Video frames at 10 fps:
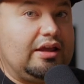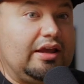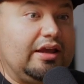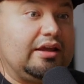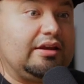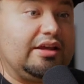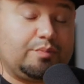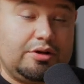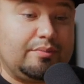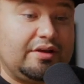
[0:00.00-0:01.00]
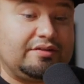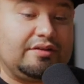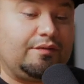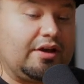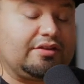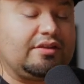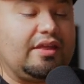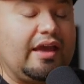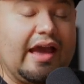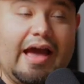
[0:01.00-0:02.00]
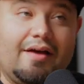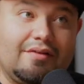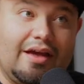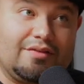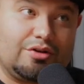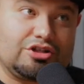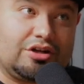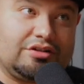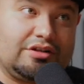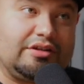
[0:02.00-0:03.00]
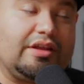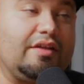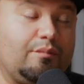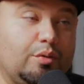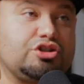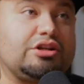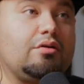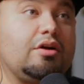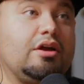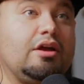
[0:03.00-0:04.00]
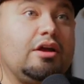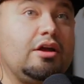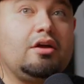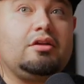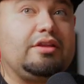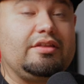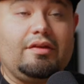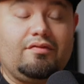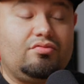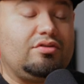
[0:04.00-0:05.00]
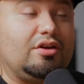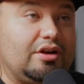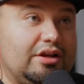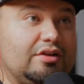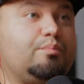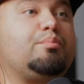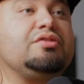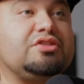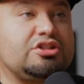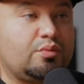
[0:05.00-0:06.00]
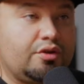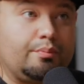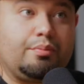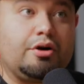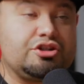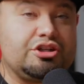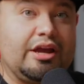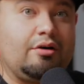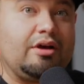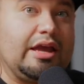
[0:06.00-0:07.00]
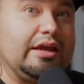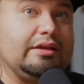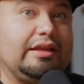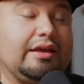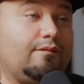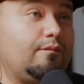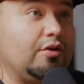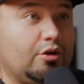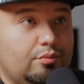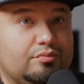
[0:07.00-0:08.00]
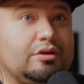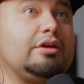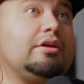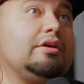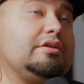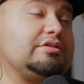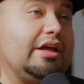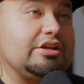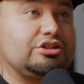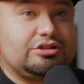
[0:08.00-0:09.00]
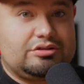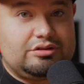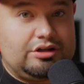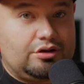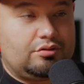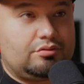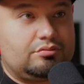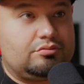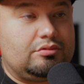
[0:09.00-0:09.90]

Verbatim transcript: and it's pretty amazing the fact that they have as much content that they've pushed out. Like they they're in a position where they're pushing out a like film slash you know